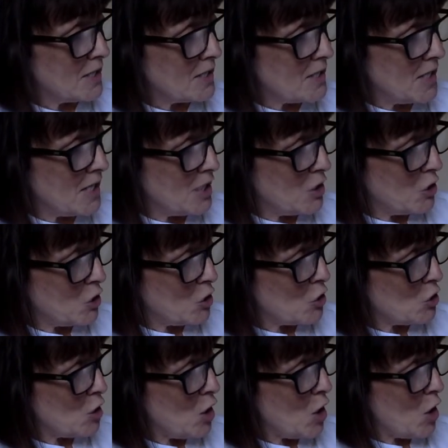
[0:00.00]
see
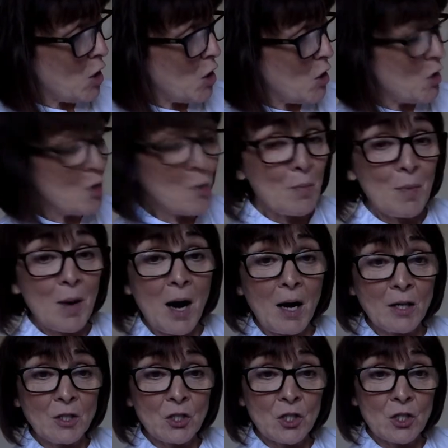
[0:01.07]
so
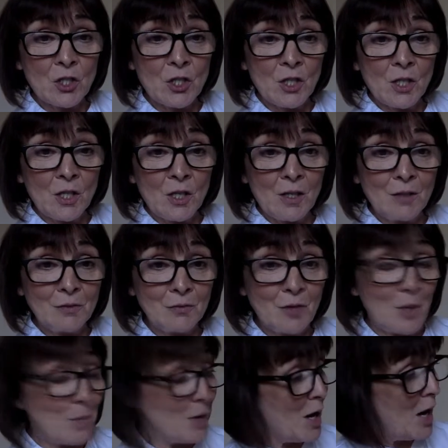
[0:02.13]
much
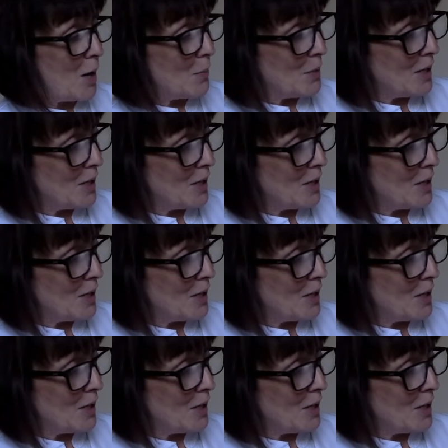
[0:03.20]
from up